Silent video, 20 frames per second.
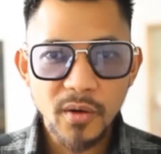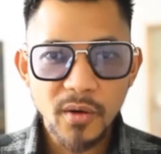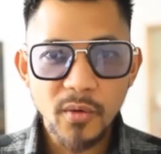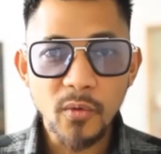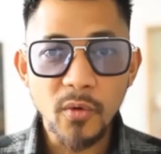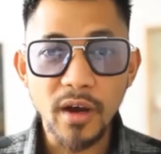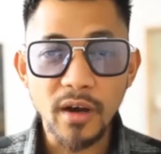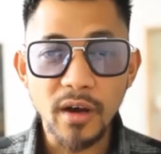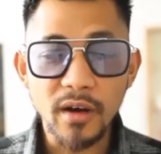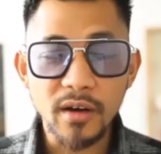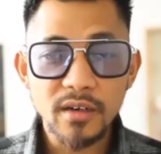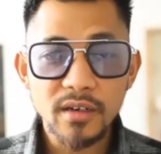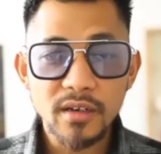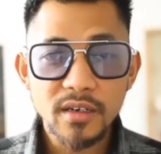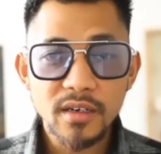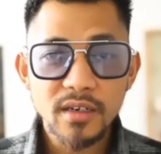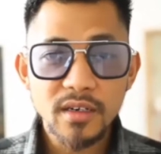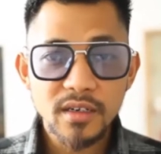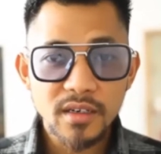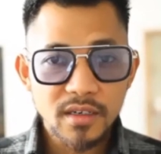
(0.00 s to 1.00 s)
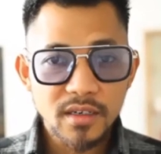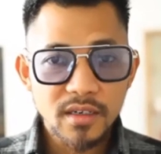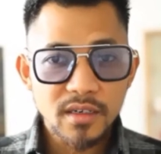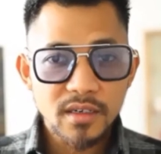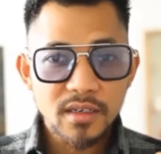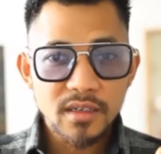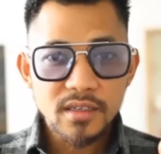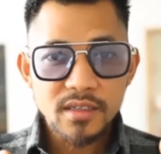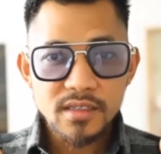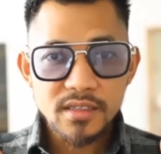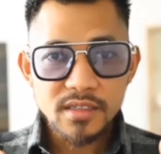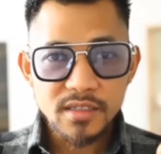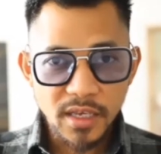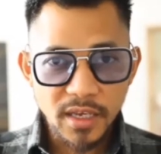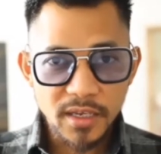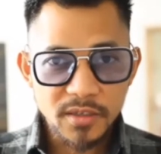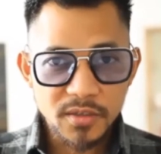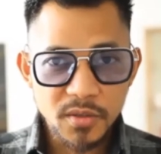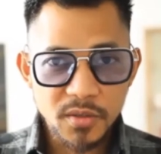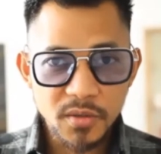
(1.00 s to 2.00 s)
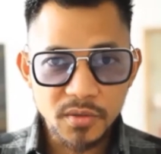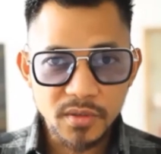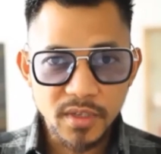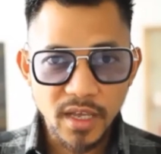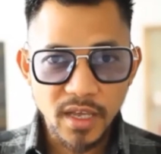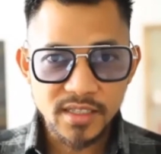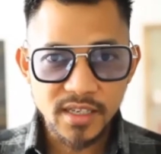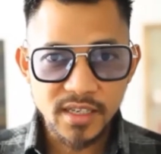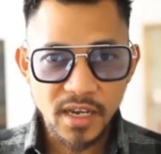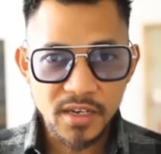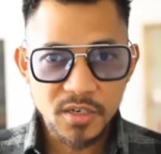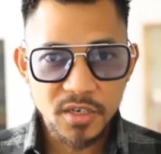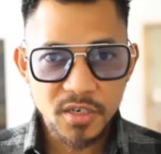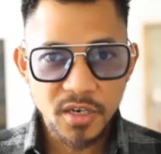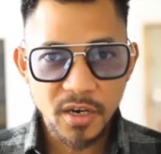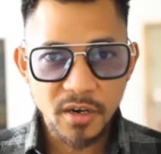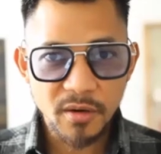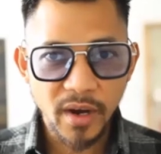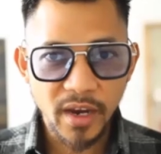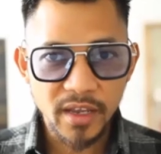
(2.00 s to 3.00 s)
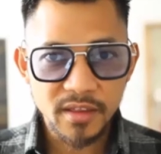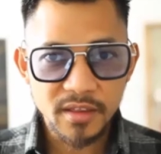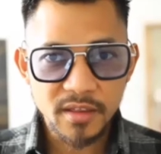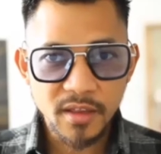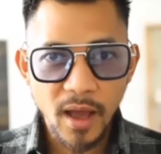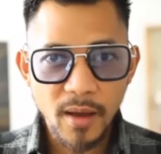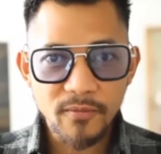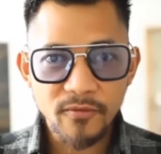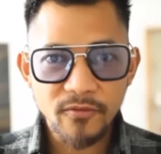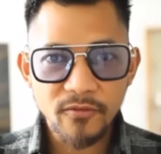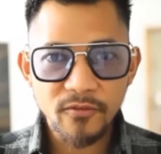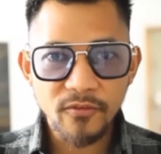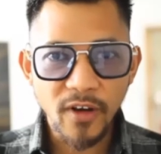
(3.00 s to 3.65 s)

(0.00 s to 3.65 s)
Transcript: Well, stay tuned as I share my top